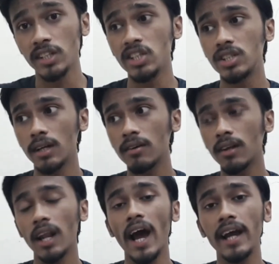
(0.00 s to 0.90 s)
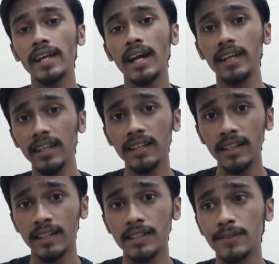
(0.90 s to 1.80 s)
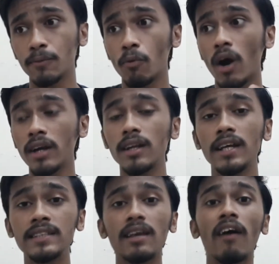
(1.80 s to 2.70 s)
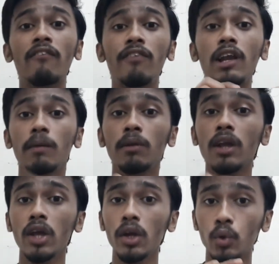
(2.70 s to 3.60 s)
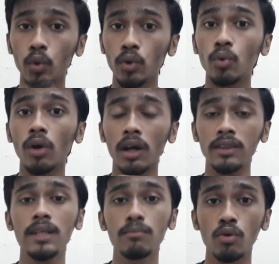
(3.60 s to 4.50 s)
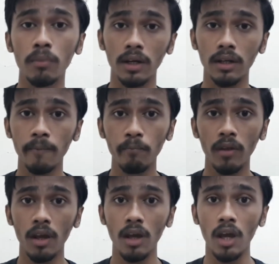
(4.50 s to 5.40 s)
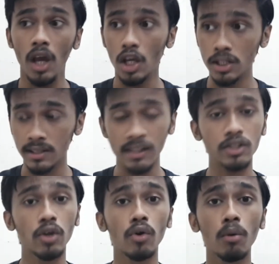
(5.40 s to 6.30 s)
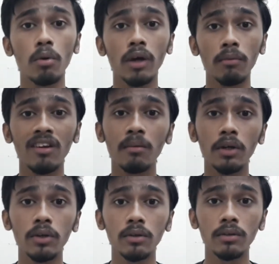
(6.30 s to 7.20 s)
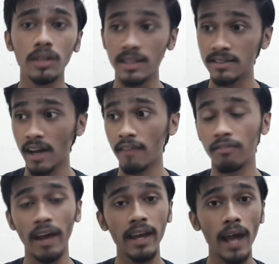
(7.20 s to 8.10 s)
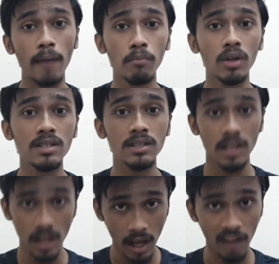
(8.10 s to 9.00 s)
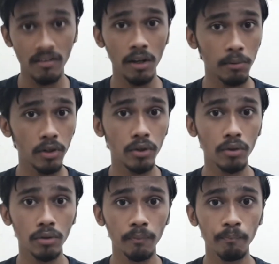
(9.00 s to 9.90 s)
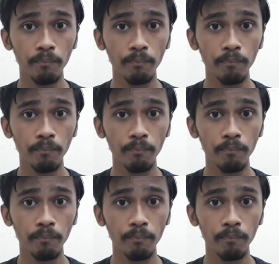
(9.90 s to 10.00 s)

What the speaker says: The general idea here is what is available to you at the moment. Is rescue robot available to you? Is a flying ambulance available to you?